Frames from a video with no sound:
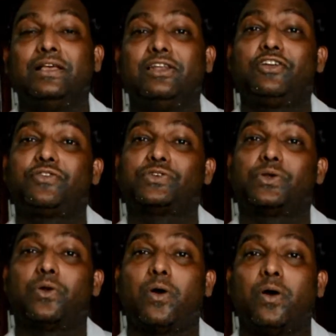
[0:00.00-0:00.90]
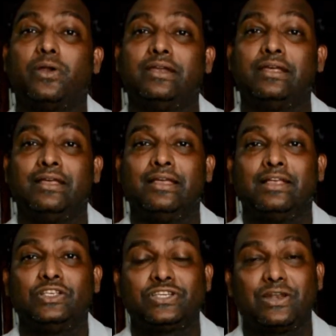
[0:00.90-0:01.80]
literature on
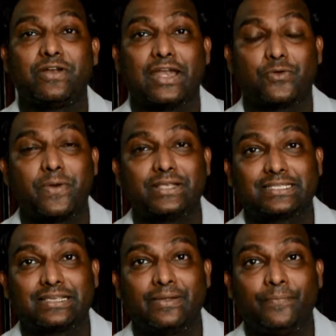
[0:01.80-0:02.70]
children at risk